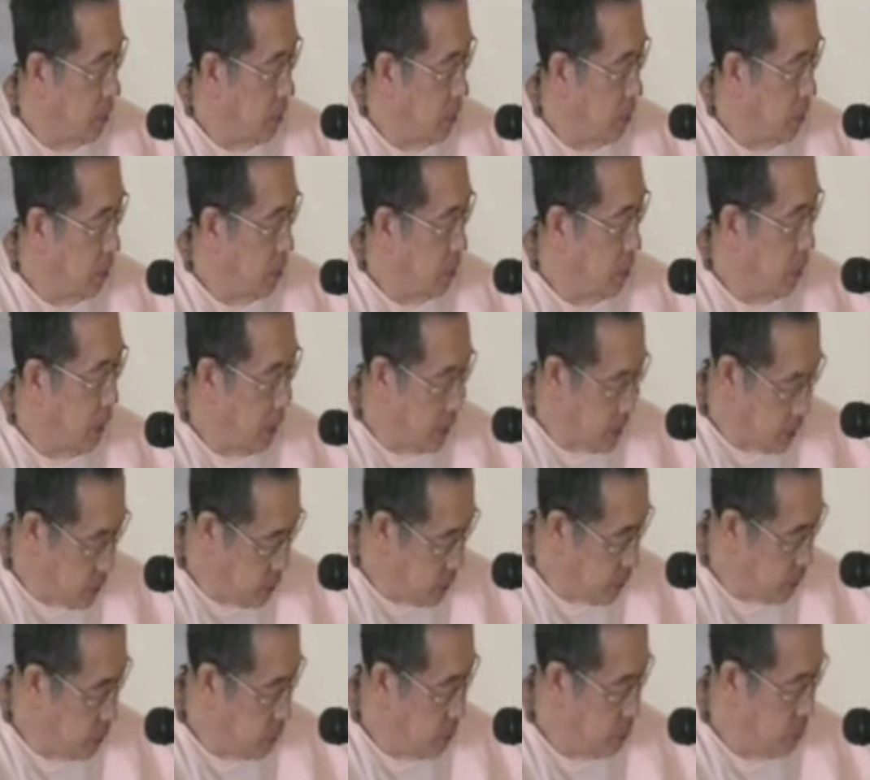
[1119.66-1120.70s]

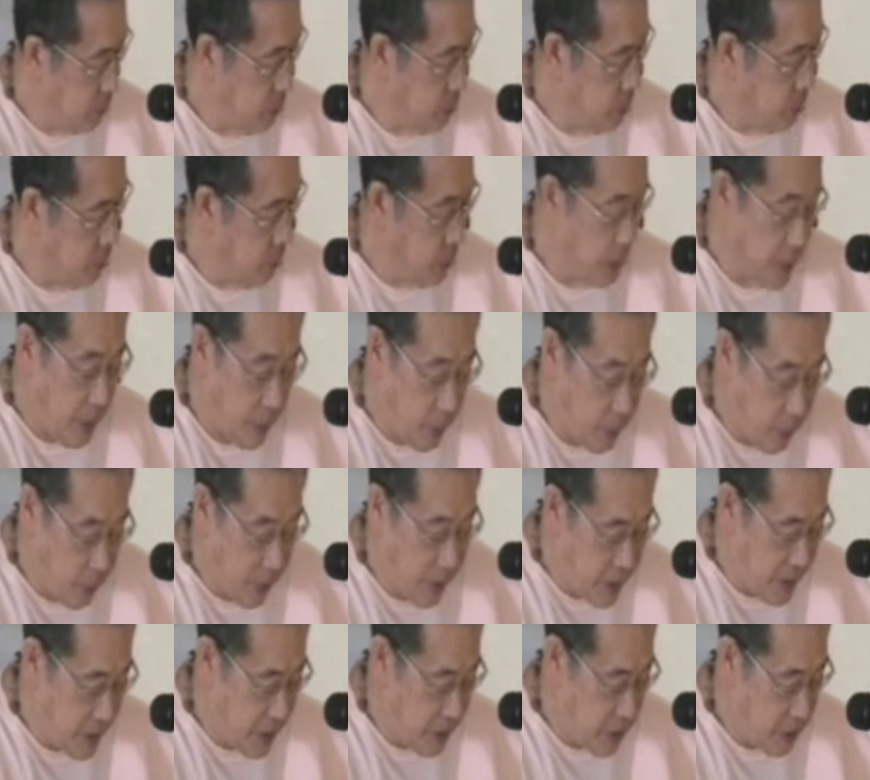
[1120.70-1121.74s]
plus the temporary
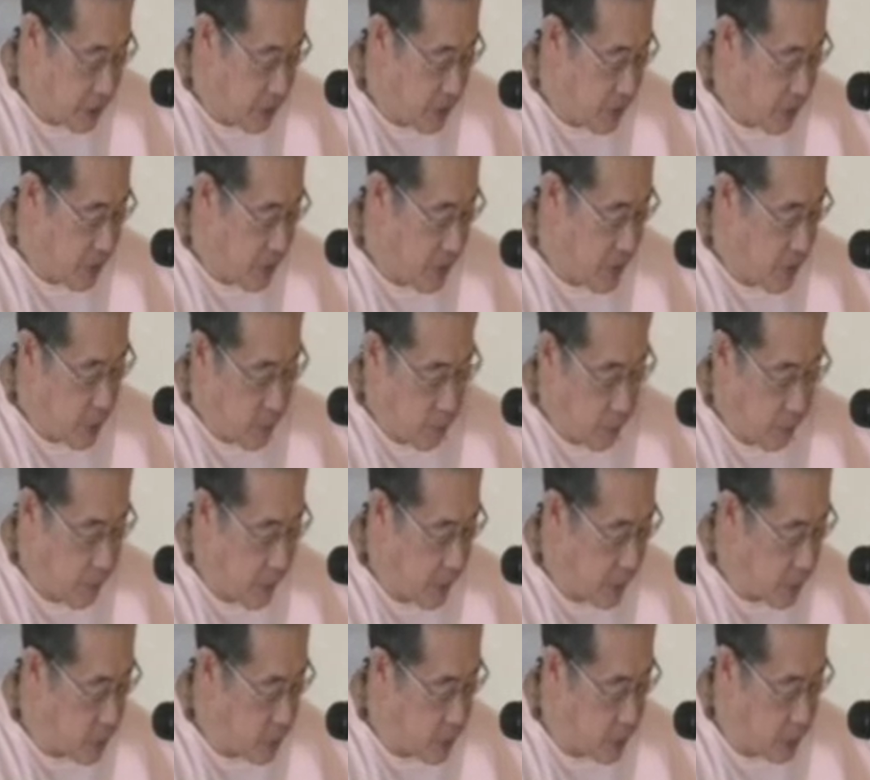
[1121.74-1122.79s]
nature and
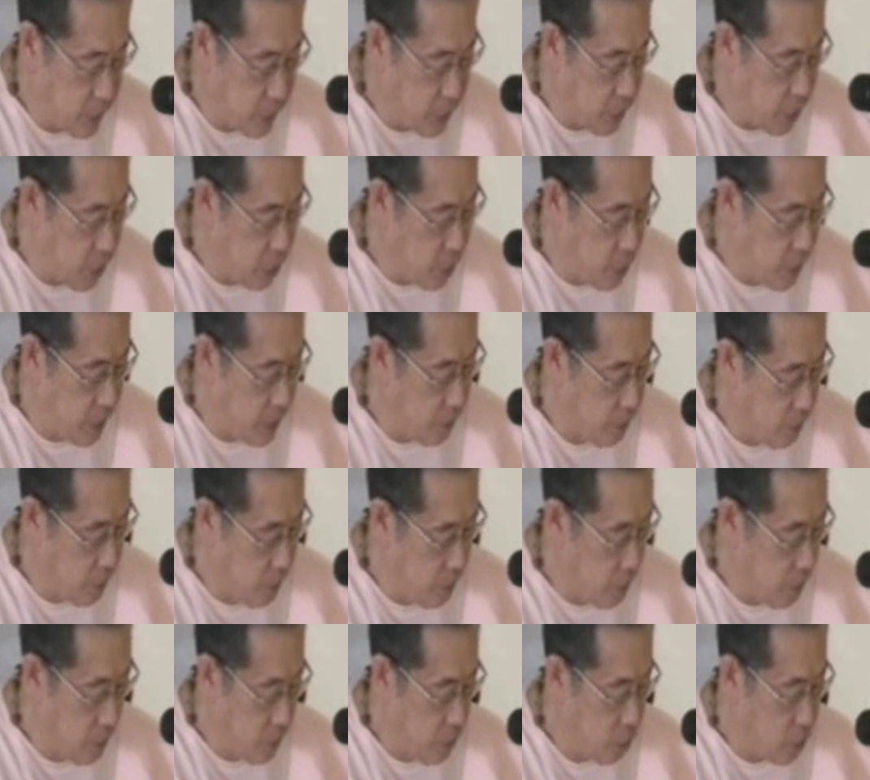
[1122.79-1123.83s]
imperfection of human
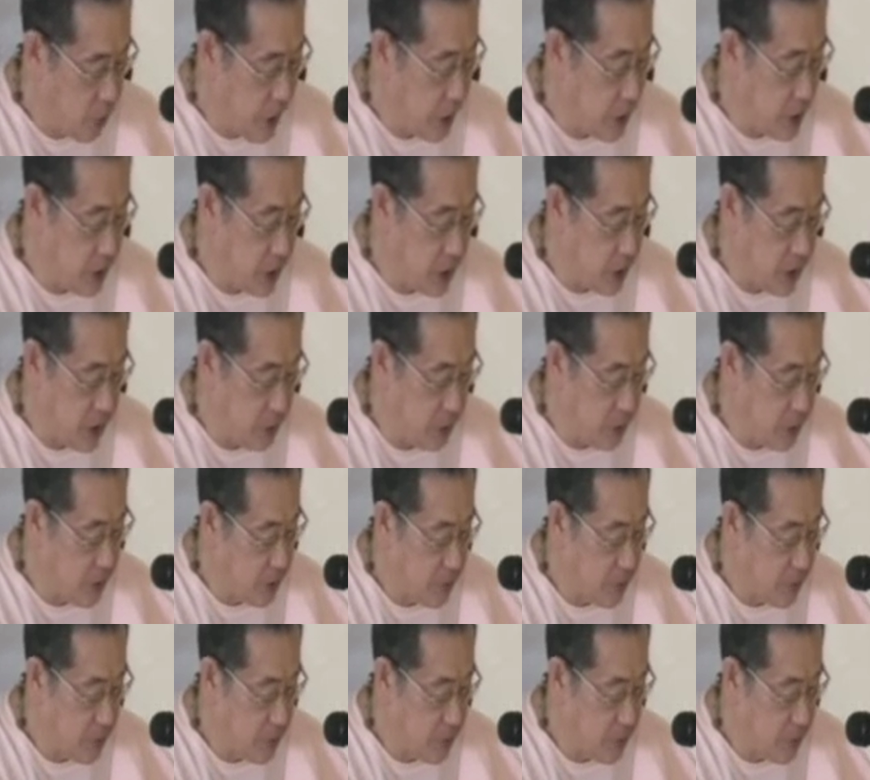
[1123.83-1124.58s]
relationships,